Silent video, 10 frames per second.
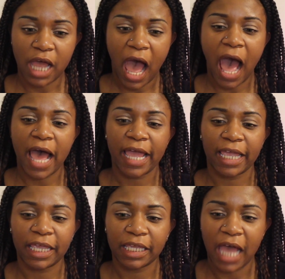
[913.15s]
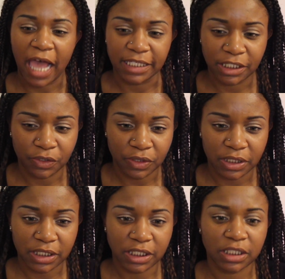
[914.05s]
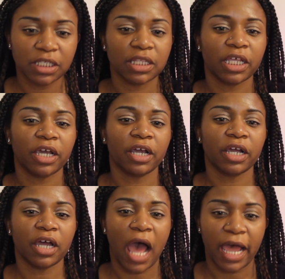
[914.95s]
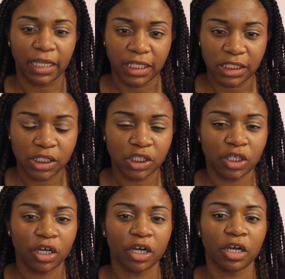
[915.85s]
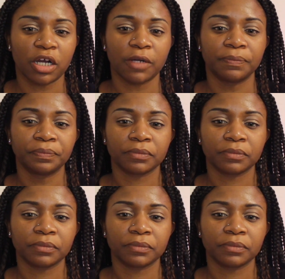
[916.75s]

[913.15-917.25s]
I still stood there. I listened to her.